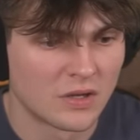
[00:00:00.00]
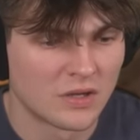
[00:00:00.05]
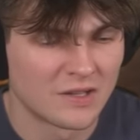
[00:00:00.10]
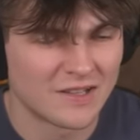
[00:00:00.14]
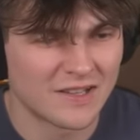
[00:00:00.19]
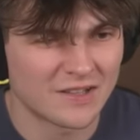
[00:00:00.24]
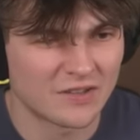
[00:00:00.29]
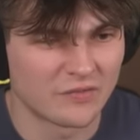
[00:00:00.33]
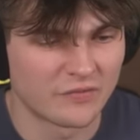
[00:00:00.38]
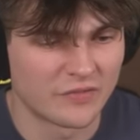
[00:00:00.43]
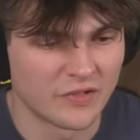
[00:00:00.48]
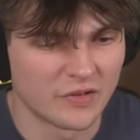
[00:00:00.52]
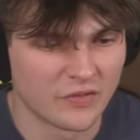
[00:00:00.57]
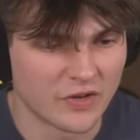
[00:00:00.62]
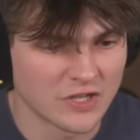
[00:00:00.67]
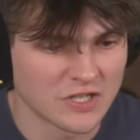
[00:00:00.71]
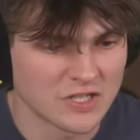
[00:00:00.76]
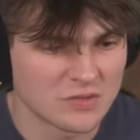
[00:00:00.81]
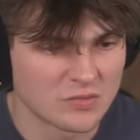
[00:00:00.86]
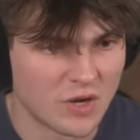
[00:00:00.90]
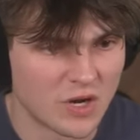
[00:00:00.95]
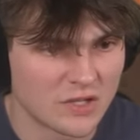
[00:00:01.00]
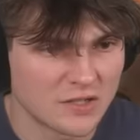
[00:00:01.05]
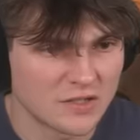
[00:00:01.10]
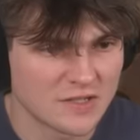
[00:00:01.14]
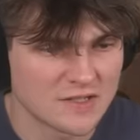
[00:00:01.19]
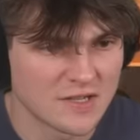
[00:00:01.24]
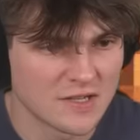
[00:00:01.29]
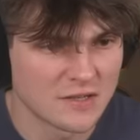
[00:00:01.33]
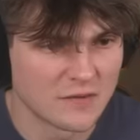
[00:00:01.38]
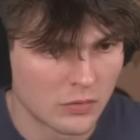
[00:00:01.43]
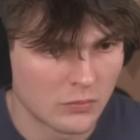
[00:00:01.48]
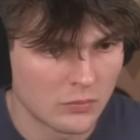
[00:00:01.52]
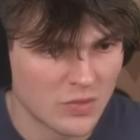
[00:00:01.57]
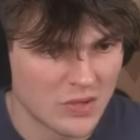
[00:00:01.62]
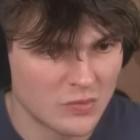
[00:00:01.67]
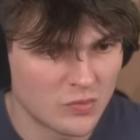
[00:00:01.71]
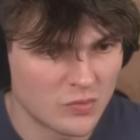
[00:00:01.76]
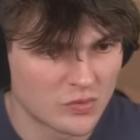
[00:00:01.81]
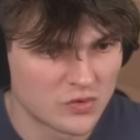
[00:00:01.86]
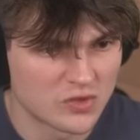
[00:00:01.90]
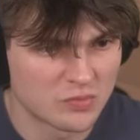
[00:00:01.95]
Doesn't feel very smart, does it? Maybe
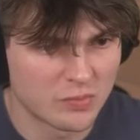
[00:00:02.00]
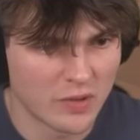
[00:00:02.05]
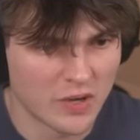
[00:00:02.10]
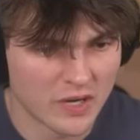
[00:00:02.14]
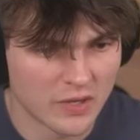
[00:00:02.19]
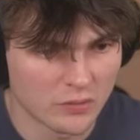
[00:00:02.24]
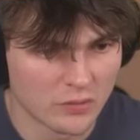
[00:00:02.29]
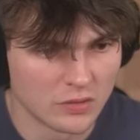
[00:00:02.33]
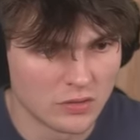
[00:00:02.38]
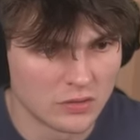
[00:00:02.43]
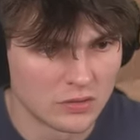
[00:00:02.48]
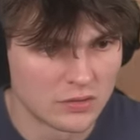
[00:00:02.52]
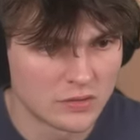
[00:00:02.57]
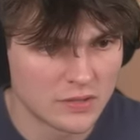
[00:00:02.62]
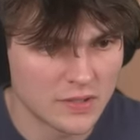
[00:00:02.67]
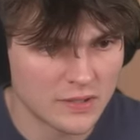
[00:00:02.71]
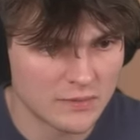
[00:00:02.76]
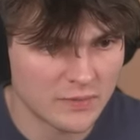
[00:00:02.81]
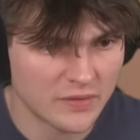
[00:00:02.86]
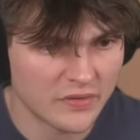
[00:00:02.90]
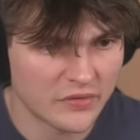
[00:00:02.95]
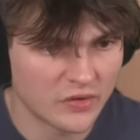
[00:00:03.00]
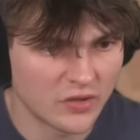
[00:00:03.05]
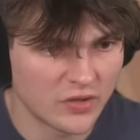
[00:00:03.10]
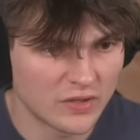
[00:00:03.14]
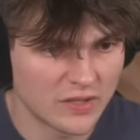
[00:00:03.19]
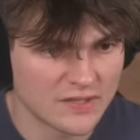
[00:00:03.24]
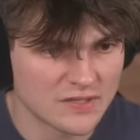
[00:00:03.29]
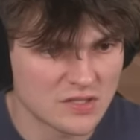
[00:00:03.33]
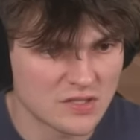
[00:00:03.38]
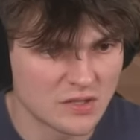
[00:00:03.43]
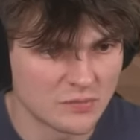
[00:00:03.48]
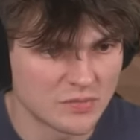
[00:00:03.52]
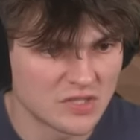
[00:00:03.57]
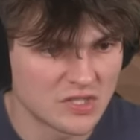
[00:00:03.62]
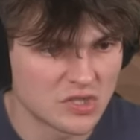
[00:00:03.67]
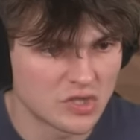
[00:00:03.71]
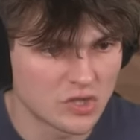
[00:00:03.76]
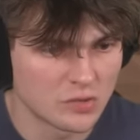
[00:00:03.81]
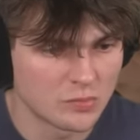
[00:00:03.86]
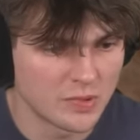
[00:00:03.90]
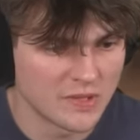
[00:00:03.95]
we'll spiral. Yeah, let's not let's not be
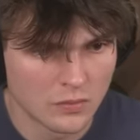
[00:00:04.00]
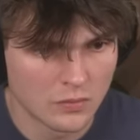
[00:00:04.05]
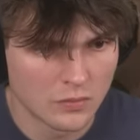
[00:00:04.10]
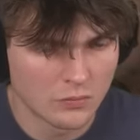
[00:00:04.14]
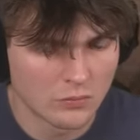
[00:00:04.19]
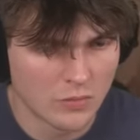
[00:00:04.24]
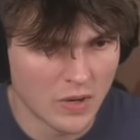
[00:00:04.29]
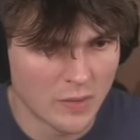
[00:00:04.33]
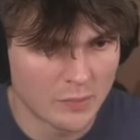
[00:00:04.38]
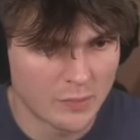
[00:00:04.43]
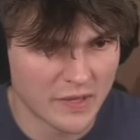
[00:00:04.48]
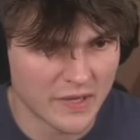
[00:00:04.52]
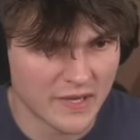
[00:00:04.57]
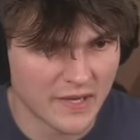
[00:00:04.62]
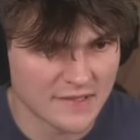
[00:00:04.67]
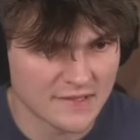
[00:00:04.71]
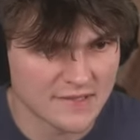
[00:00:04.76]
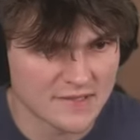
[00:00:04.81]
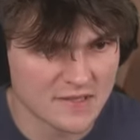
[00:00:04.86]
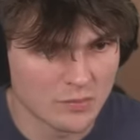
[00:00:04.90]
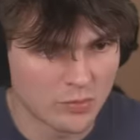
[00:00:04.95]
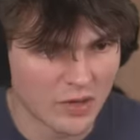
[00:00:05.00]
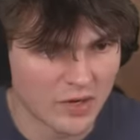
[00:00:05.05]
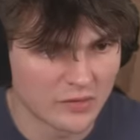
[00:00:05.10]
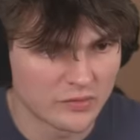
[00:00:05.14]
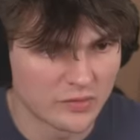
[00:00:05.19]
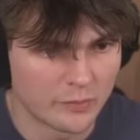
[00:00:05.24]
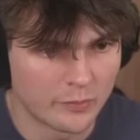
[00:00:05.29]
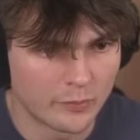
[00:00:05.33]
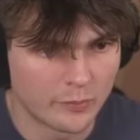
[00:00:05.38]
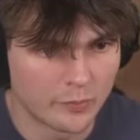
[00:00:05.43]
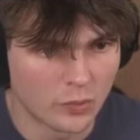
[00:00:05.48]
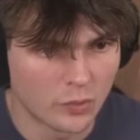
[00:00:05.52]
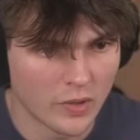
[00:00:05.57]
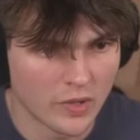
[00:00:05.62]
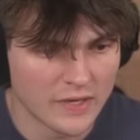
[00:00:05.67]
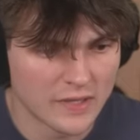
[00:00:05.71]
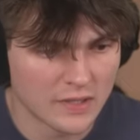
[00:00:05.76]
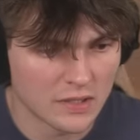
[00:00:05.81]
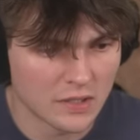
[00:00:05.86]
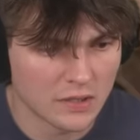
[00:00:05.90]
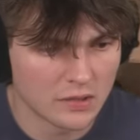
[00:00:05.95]
stupid. My pickaxe is about to break.
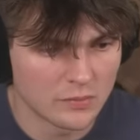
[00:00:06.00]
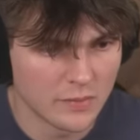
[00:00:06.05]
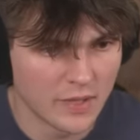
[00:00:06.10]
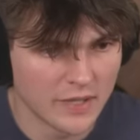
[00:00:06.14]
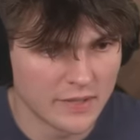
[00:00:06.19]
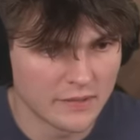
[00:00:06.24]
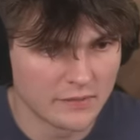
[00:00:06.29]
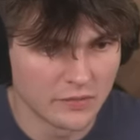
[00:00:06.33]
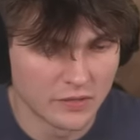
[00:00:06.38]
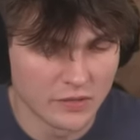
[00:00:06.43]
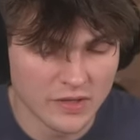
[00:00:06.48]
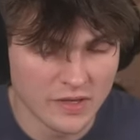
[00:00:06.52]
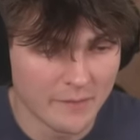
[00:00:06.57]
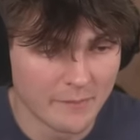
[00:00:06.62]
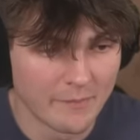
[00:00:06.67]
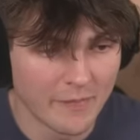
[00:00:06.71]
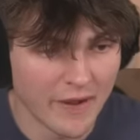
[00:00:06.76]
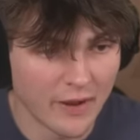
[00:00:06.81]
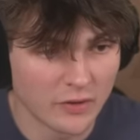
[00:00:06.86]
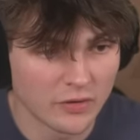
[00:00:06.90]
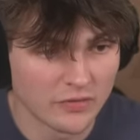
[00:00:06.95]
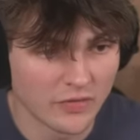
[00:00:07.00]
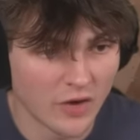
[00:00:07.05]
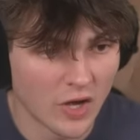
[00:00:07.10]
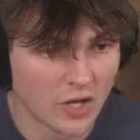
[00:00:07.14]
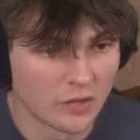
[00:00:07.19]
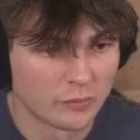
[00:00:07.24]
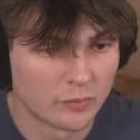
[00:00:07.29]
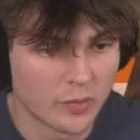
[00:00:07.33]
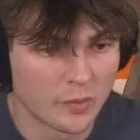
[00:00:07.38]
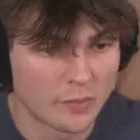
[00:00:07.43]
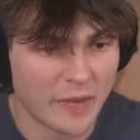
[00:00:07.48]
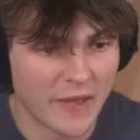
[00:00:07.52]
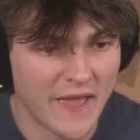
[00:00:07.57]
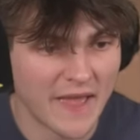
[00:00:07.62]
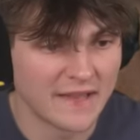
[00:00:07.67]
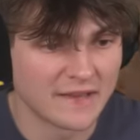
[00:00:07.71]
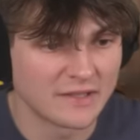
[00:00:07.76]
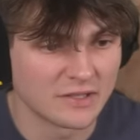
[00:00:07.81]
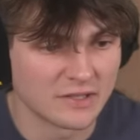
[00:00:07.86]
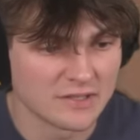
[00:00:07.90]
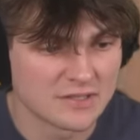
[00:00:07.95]
Oh my the amount of
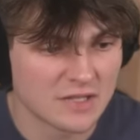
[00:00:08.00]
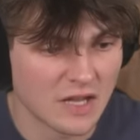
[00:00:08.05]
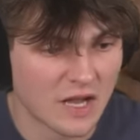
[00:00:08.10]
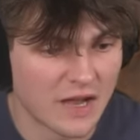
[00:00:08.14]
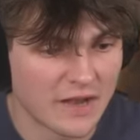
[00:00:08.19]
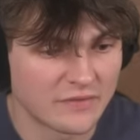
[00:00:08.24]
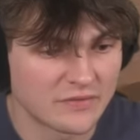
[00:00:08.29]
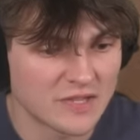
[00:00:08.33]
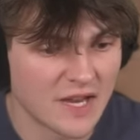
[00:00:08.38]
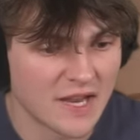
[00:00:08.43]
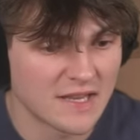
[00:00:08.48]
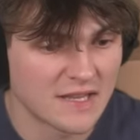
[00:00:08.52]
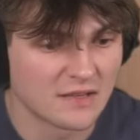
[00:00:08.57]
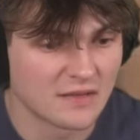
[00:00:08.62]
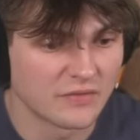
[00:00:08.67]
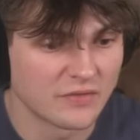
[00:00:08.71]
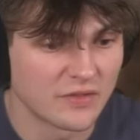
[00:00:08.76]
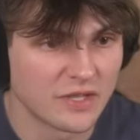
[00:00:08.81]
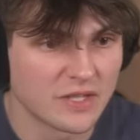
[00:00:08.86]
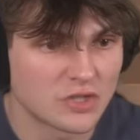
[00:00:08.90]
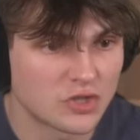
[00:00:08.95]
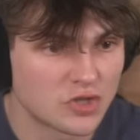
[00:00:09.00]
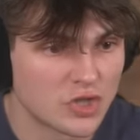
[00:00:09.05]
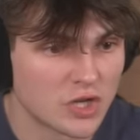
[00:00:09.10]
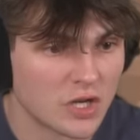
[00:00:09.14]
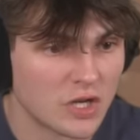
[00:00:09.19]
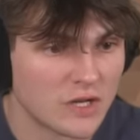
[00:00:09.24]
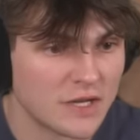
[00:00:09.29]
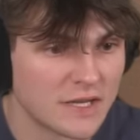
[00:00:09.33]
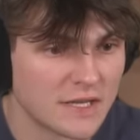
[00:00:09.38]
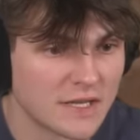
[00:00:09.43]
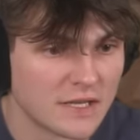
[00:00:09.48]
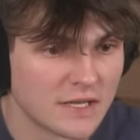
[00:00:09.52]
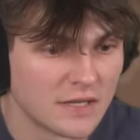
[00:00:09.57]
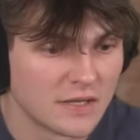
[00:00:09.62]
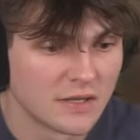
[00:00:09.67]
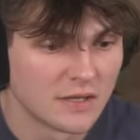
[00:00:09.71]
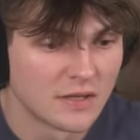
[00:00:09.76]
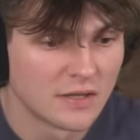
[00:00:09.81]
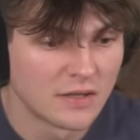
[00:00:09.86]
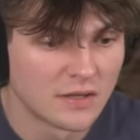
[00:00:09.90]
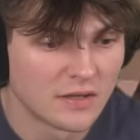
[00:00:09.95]
unpreparedness that I've taken for this journey
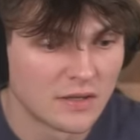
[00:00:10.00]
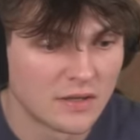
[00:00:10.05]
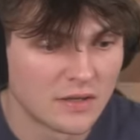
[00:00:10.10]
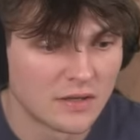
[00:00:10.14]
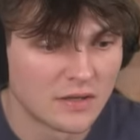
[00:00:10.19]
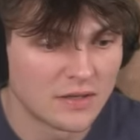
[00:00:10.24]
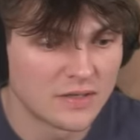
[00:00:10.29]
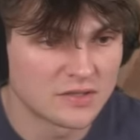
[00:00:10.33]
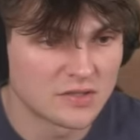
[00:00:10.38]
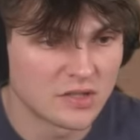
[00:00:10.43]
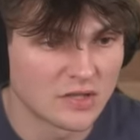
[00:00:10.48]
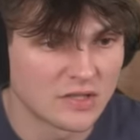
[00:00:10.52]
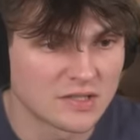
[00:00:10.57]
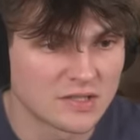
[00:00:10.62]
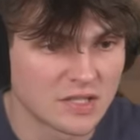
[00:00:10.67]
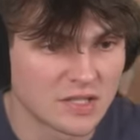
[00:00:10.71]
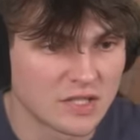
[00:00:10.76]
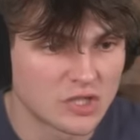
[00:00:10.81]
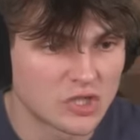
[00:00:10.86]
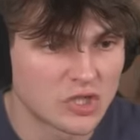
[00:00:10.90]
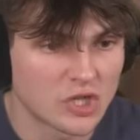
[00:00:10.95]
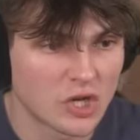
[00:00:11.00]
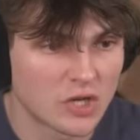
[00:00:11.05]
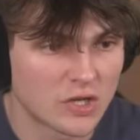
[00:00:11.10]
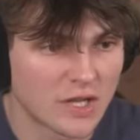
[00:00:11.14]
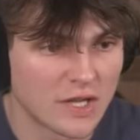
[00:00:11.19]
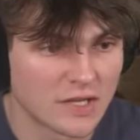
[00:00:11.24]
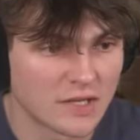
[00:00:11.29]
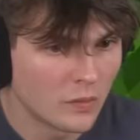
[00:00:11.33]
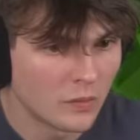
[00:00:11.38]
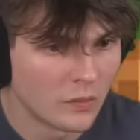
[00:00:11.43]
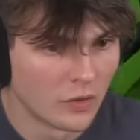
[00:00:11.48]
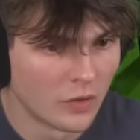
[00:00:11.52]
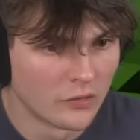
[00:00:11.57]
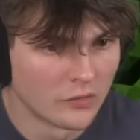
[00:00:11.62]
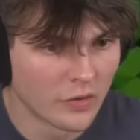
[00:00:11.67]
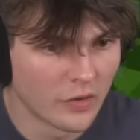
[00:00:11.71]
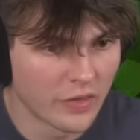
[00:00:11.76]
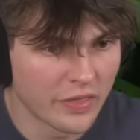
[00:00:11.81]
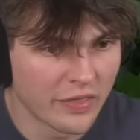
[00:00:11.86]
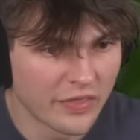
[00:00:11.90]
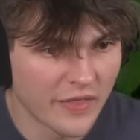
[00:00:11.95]
is honestly shocking. We're over a
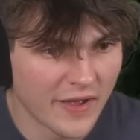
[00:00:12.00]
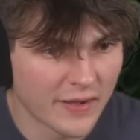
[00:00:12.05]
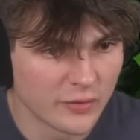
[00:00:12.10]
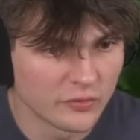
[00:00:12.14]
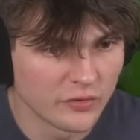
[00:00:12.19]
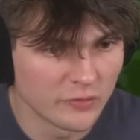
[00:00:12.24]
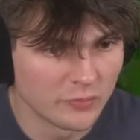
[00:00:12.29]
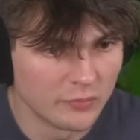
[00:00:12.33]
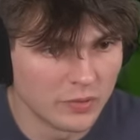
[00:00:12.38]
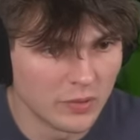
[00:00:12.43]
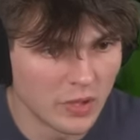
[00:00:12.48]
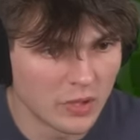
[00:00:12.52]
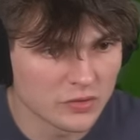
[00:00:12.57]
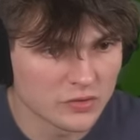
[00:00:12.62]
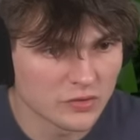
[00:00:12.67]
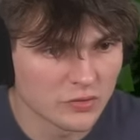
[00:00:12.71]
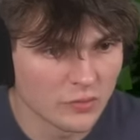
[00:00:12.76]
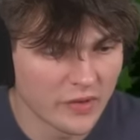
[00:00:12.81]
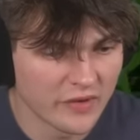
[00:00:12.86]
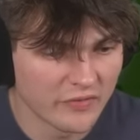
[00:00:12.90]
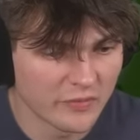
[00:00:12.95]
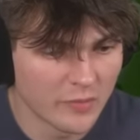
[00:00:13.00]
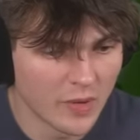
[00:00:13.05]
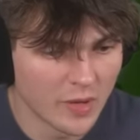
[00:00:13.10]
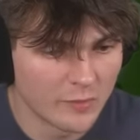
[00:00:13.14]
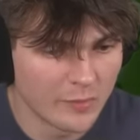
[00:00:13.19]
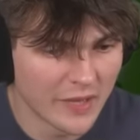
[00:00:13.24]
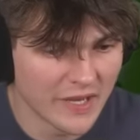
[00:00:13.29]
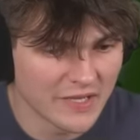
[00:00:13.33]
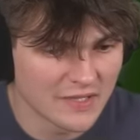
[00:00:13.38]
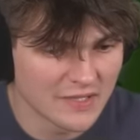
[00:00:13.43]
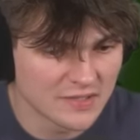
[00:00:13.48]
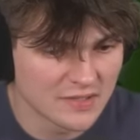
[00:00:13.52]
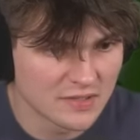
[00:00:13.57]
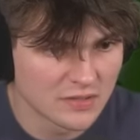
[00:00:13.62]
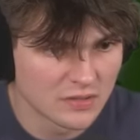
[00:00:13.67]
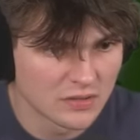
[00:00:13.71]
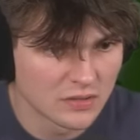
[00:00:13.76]
thousand blocks away from our base.